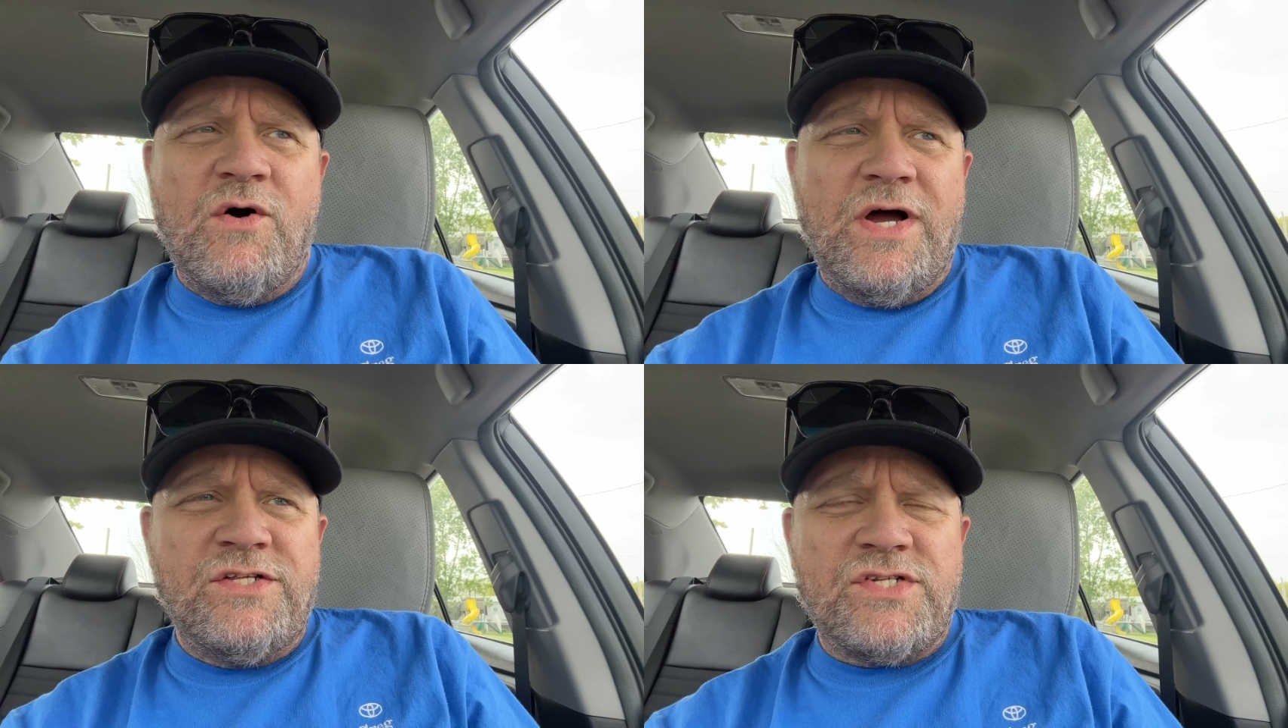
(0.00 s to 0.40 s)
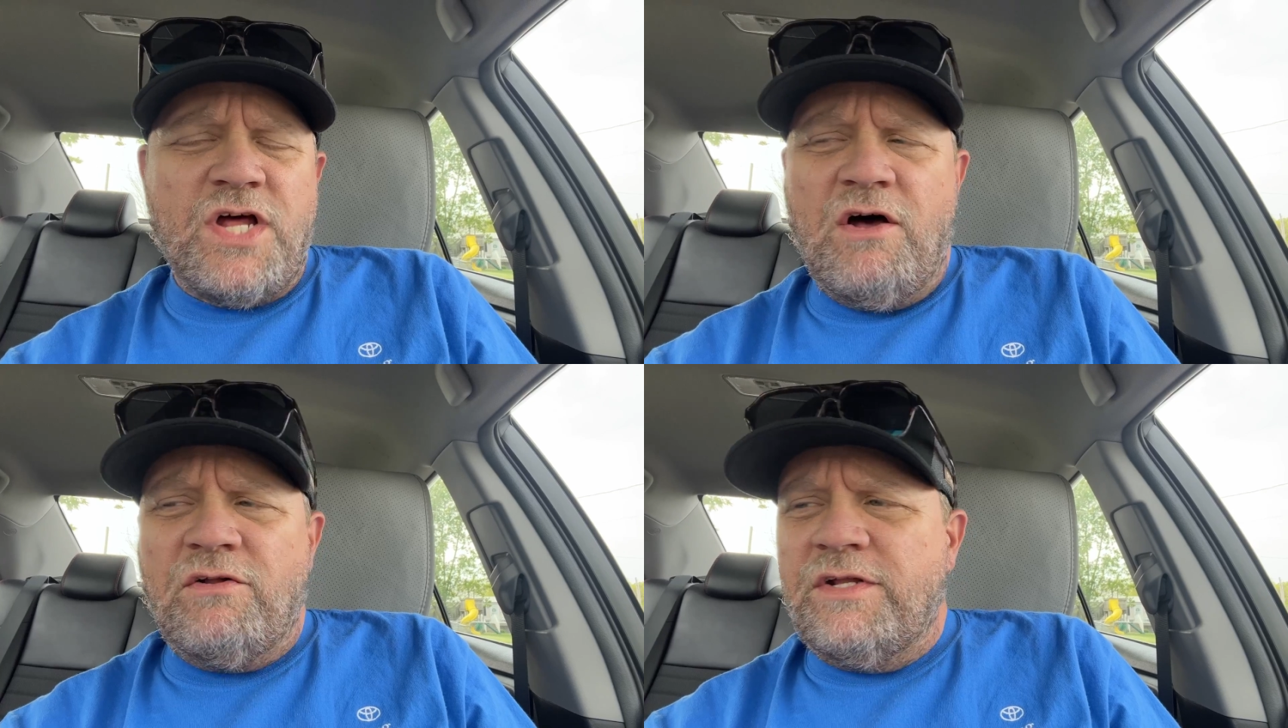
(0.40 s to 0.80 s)
I
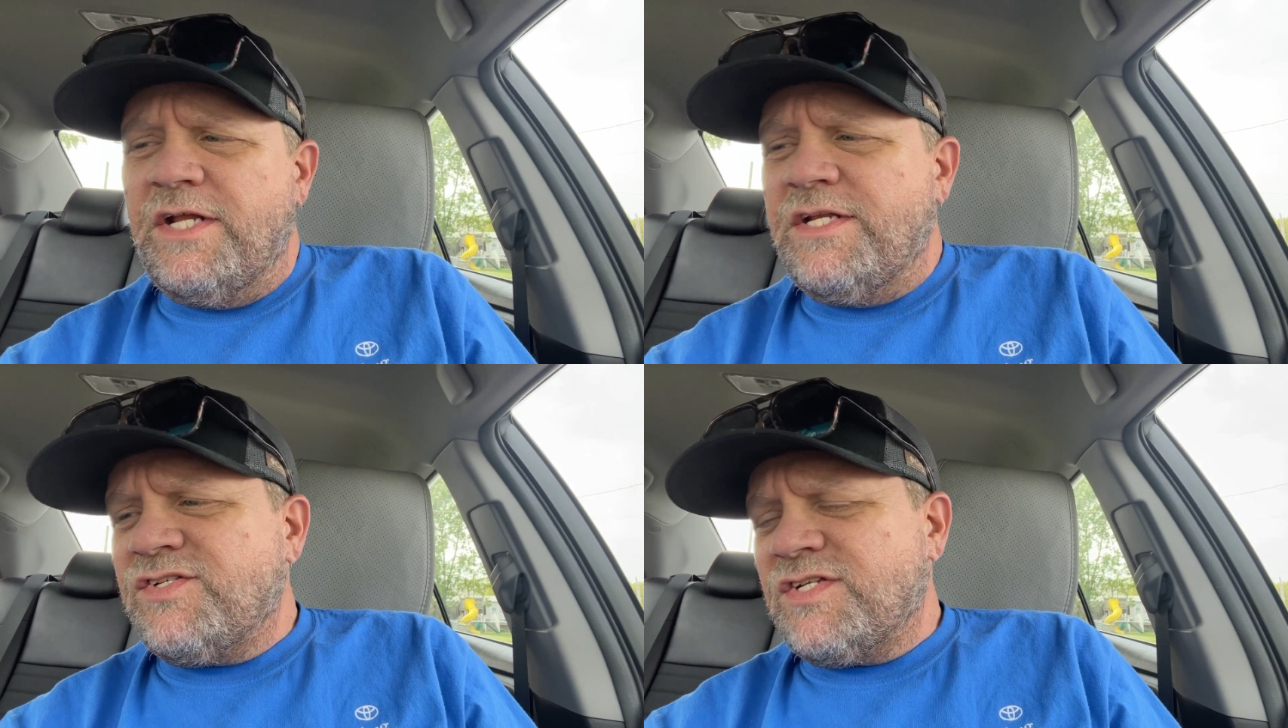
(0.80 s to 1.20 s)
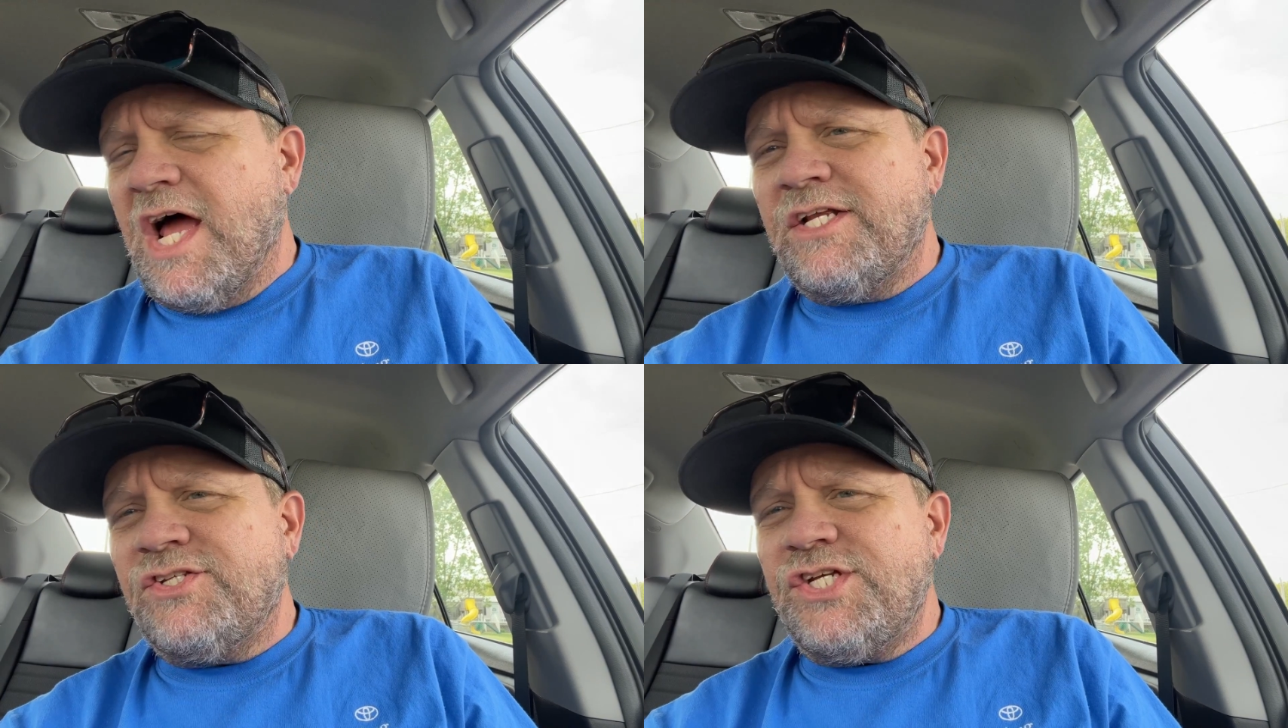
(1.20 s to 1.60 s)
installed a
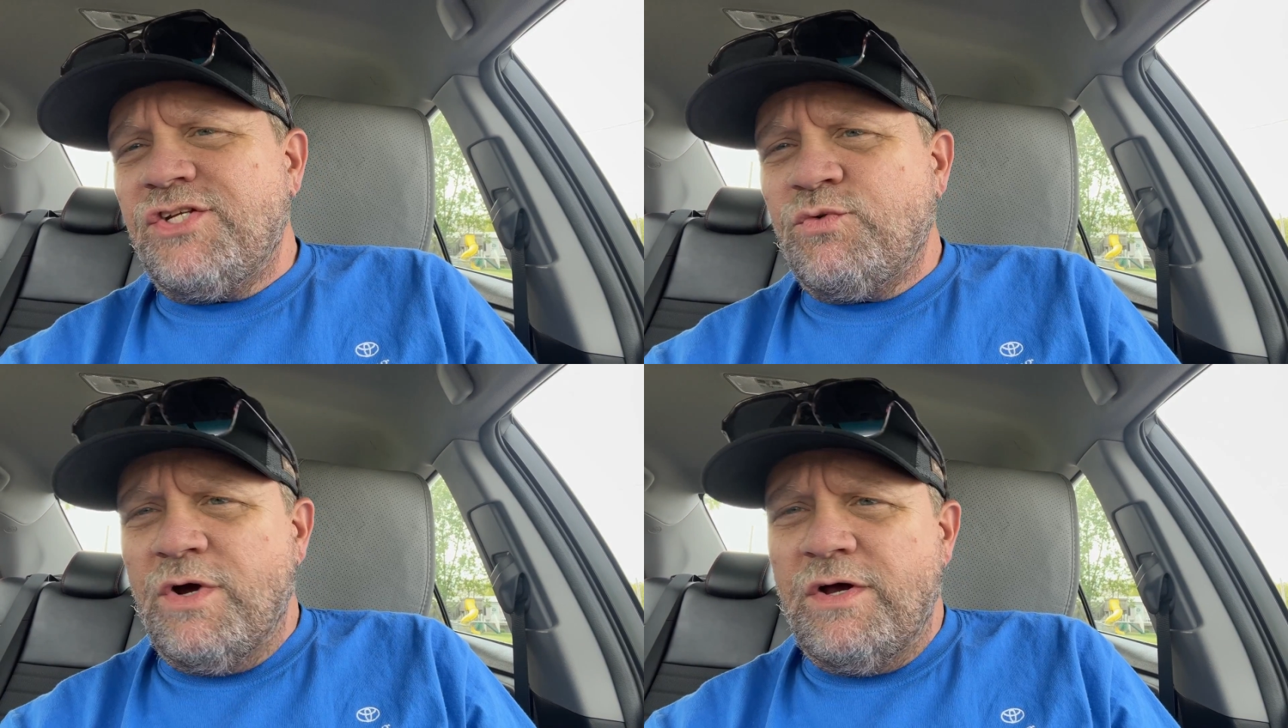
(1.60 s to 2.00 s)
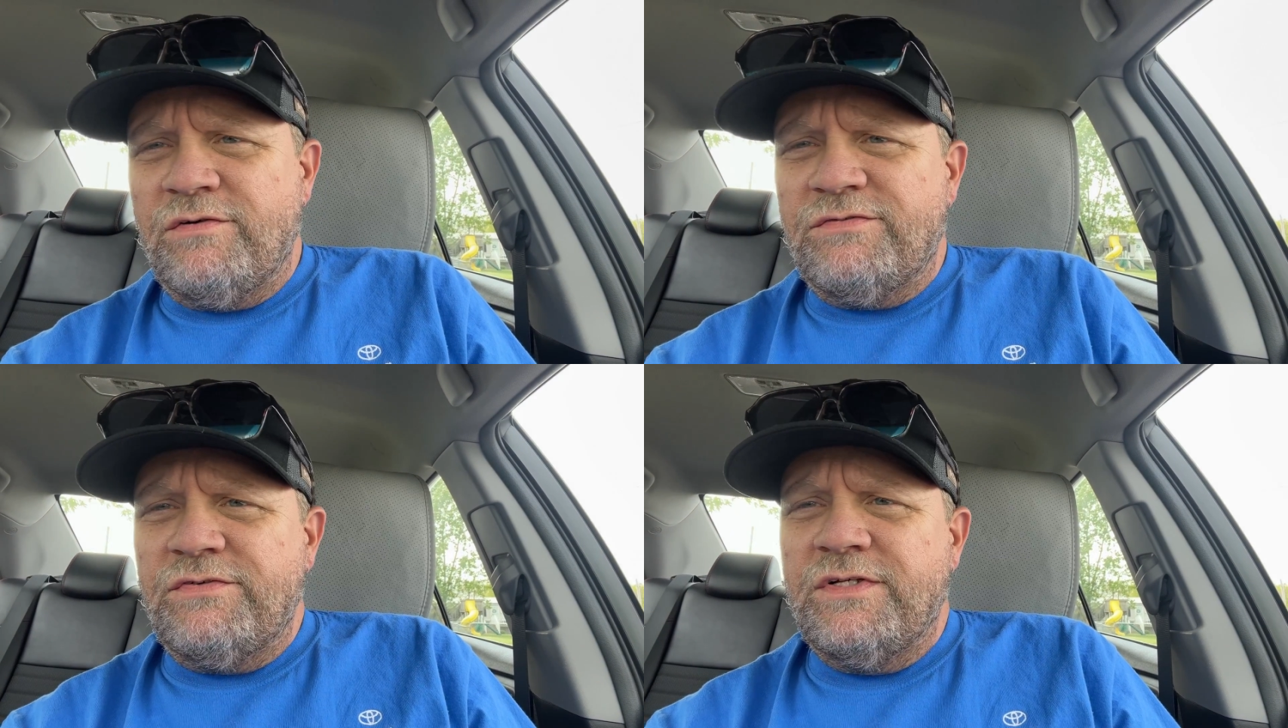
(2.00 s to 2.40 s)
Dasaita
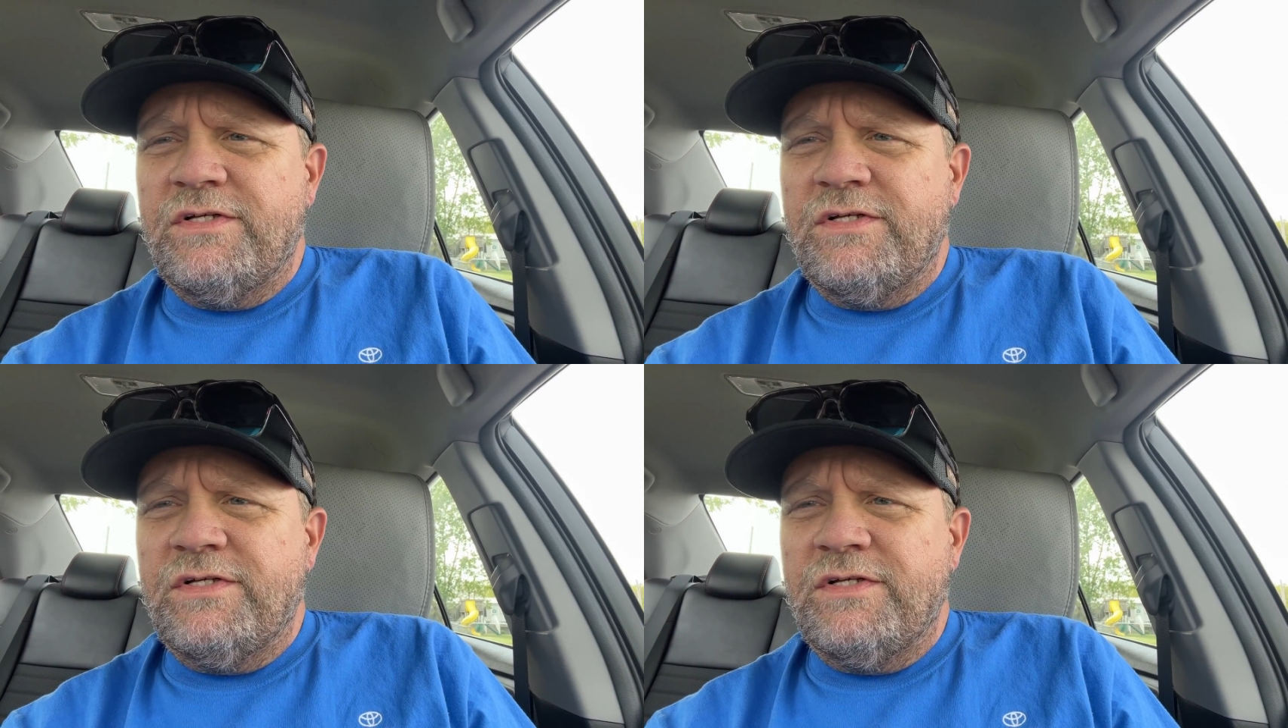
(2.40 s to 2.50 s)
G12